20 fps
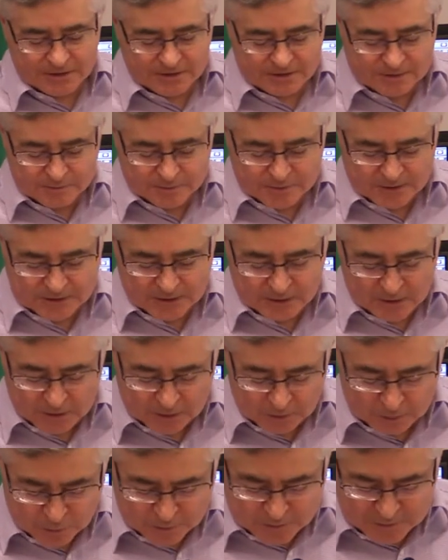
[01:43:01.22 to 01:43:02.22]
system still
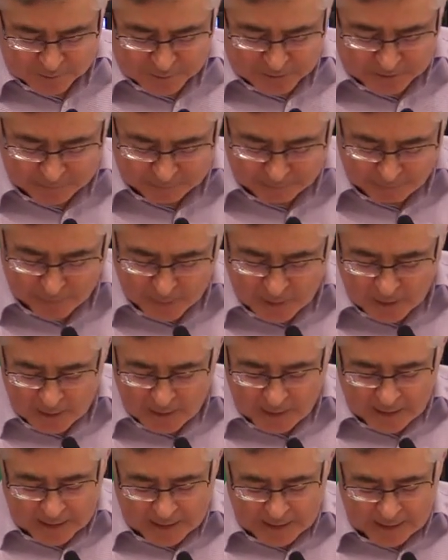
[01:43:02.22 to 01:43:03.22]
eludes me.
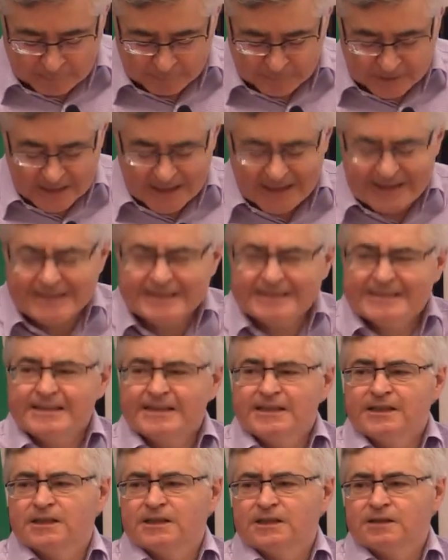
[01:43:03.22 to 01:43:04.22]
The
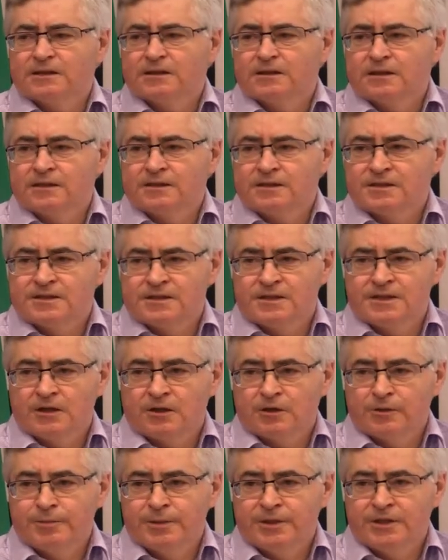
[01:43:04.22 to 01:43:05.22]
idea that the
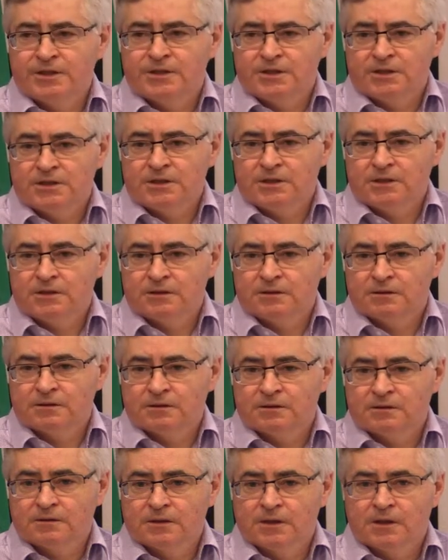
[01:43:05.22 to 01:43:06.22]
CRPD
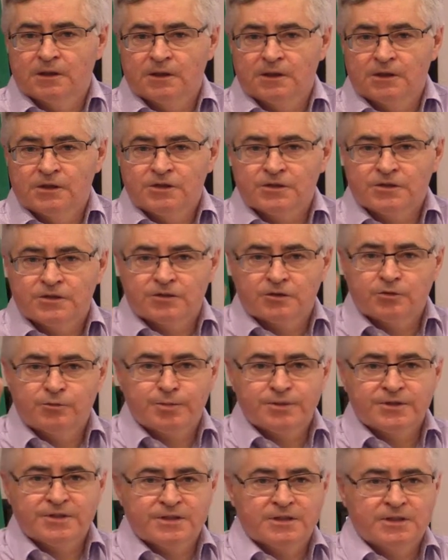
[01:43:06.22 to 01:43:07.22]

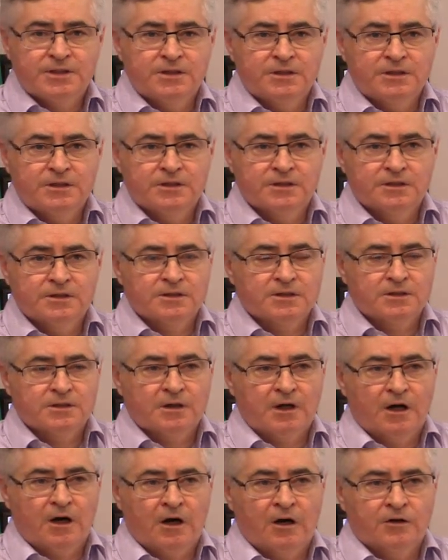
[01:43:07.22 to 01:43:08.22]
supersedes
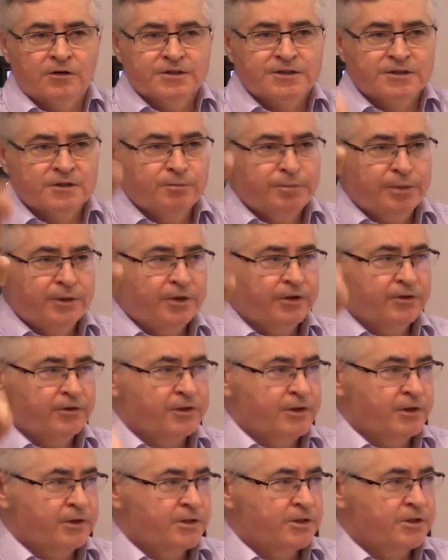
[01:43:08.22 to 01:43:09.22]
or is
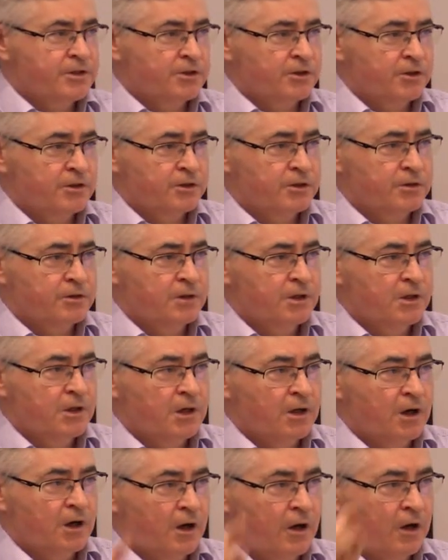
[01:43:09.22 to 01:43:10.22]
superior to
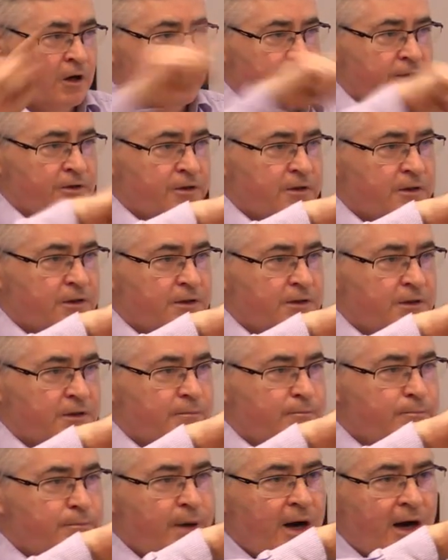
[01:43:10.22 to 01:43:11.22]
other
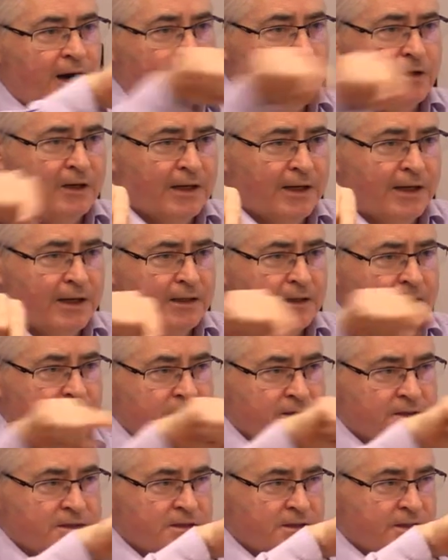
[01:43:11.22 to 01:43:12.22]

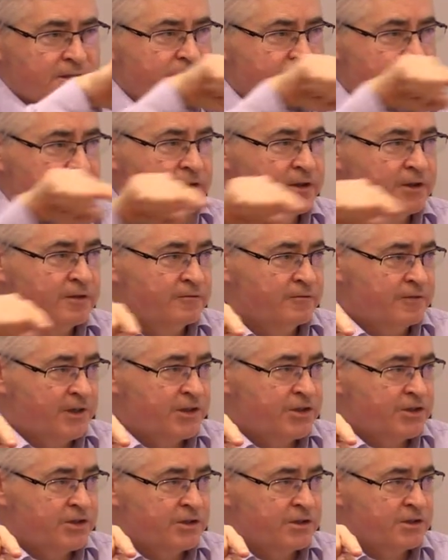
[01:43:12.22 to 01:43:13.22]
parallel sister
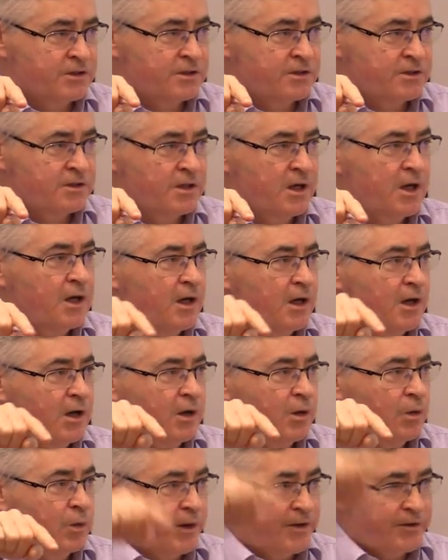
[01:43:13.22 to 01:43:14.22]
conventions,
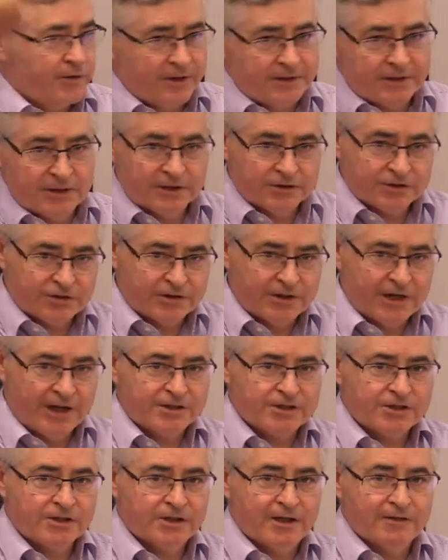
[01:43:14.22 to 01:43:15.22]
whether at the
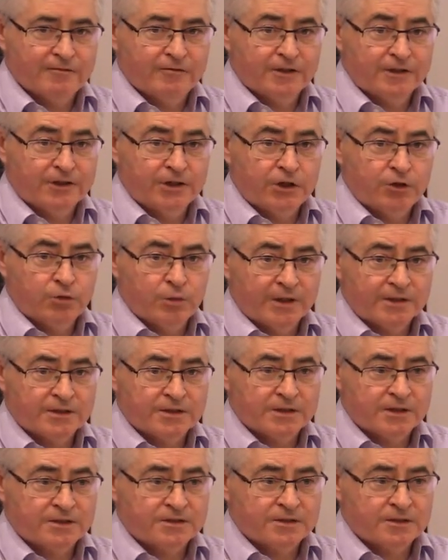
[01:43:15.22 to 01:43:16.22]
international level in the UN
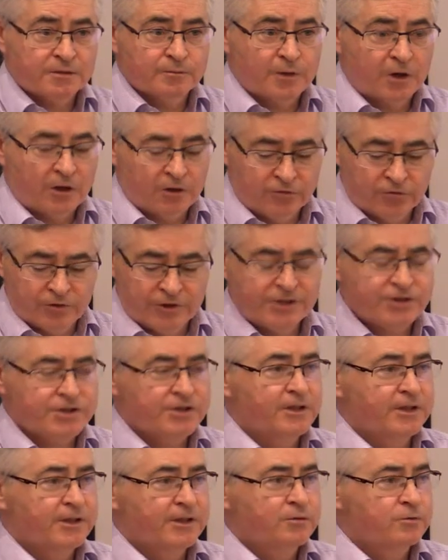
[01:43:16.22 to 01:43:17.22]
system or
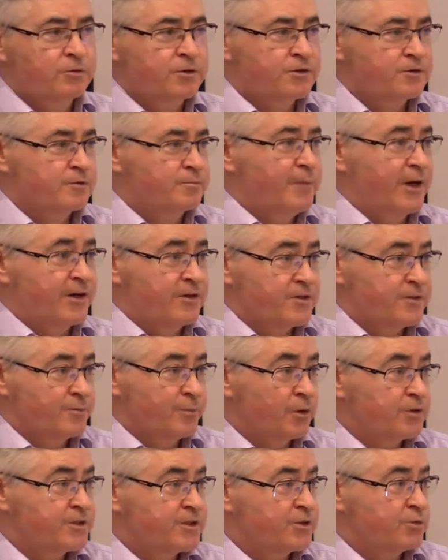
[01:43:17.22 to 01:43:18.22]
regionally, which matters
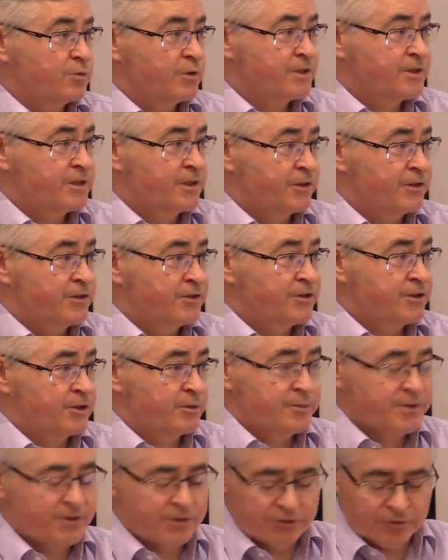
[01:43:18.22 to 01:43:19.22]
most to us here in
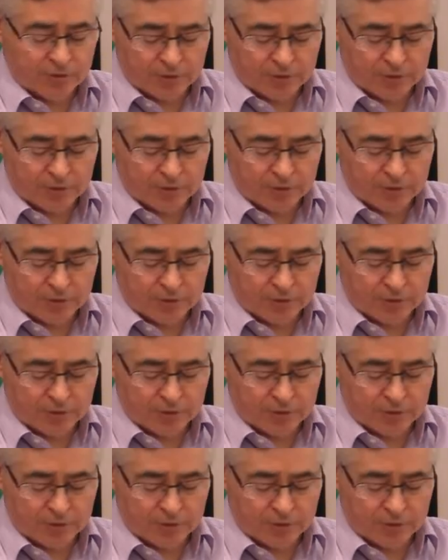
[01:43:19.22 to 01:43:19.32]
terms of the